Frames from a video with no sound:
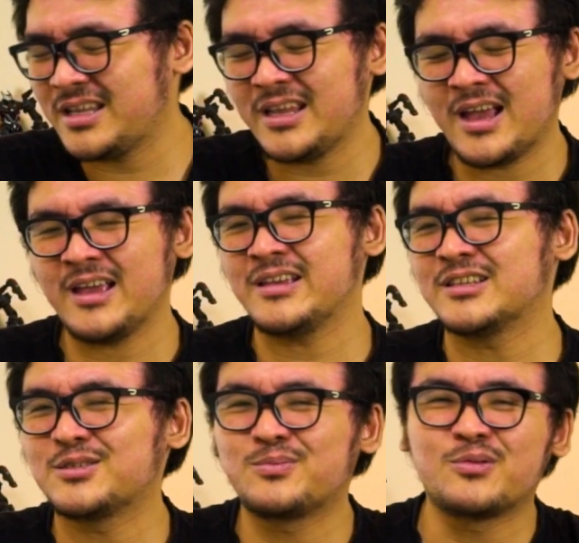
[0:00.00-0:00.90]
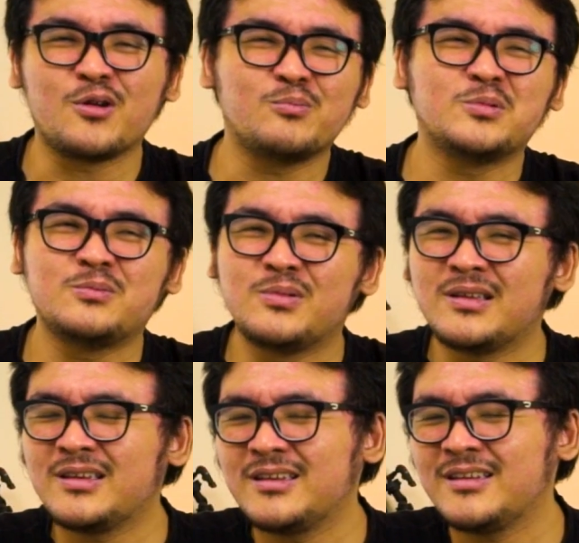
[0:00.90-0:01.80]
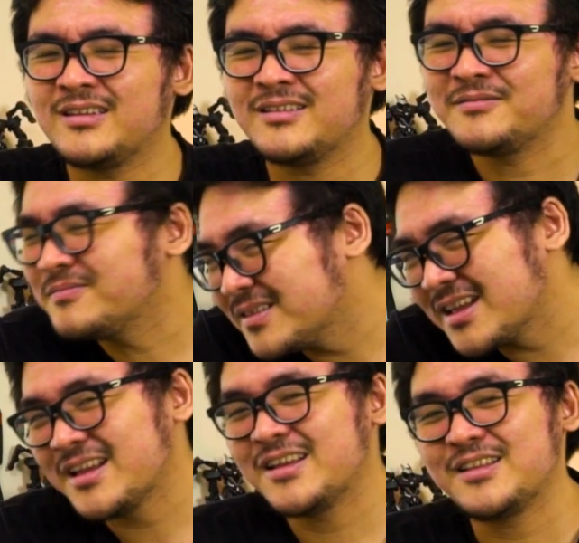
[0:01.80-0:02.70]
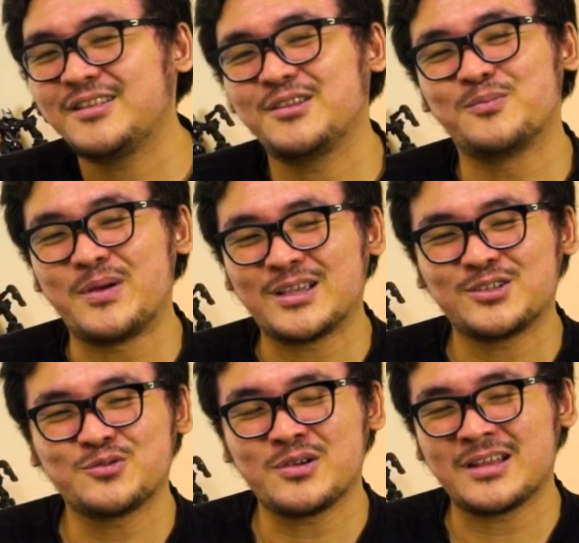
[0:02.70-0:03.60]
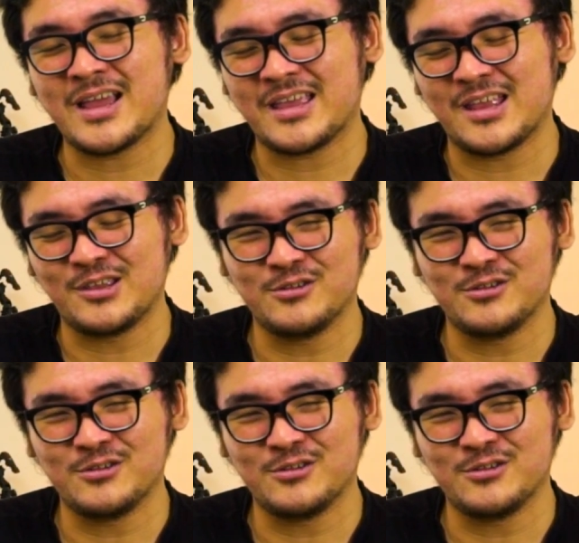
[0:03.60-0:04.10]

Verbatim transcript: Ti is probably the best word I can